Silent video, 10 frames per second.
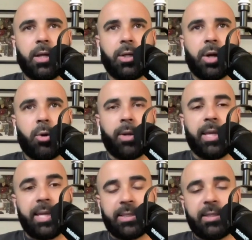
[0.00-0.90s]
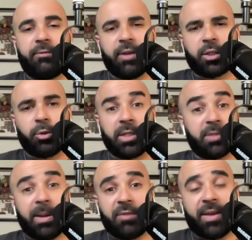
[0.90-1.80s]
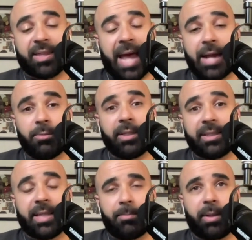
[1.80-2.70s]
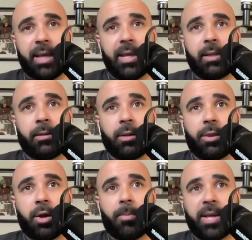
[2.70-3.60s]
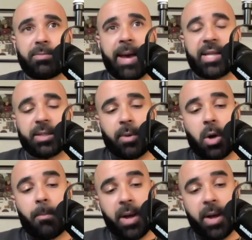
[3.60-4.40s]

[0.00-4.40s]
you know, easy victory, despite the fact that I don't really think they played their best basketball.